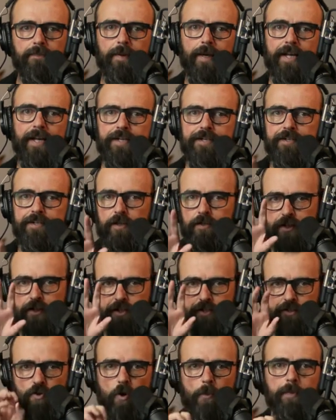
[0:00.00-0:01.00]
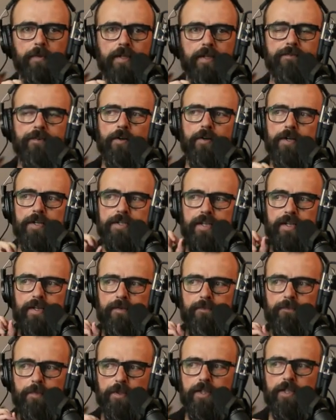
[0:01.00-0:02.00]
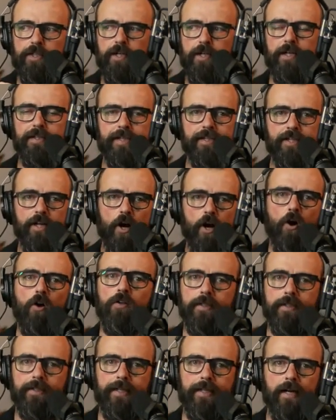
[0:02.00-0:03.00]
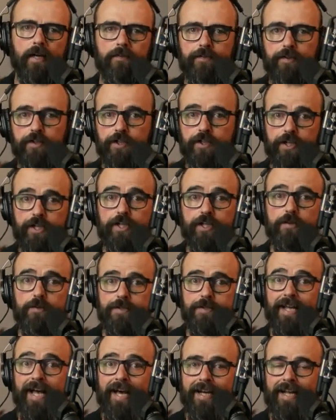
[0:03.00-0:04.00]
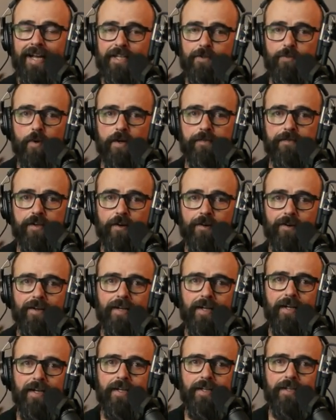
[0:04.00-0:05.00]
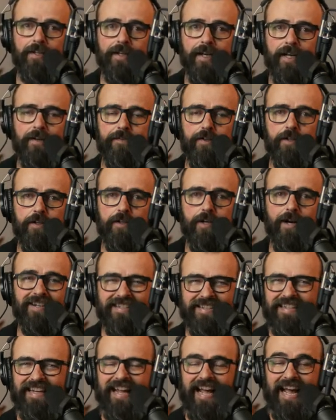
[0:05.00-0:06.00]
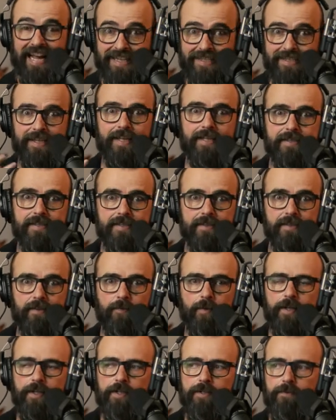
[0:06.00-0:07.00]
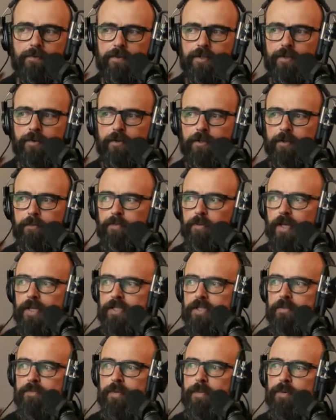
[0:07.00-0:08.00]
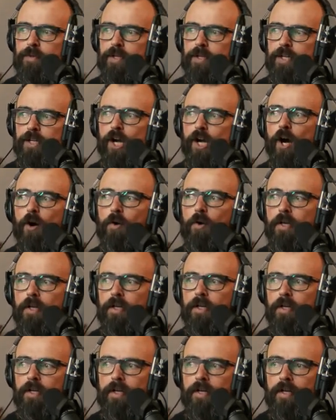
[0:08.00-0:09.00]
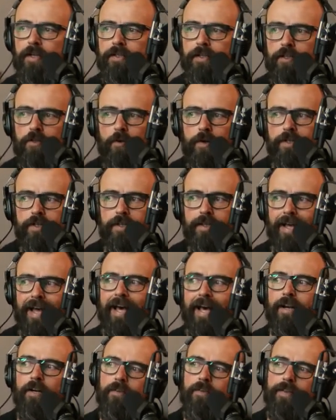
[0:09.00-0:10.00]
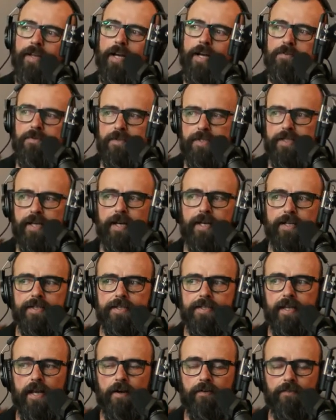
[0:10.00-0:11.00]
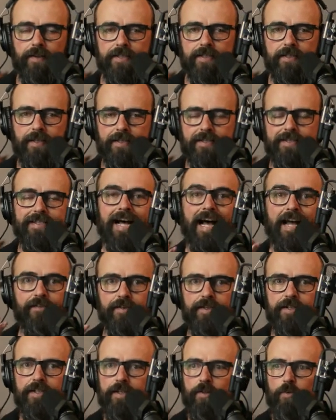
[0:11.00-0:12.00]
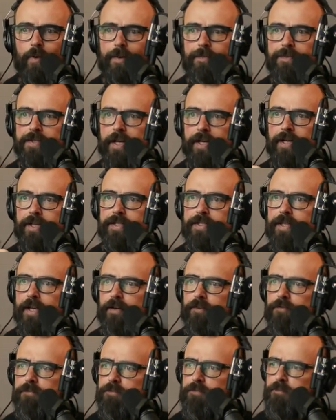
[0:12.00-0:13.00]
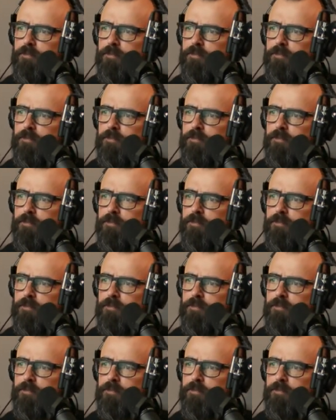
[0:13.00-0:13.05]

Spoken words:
page just corporately focused and put the content all in there if you're going to use that as one of your kind of your content assets in one of your places people can go. Now, going to the header of the actual site itself, let's dive into the website itself.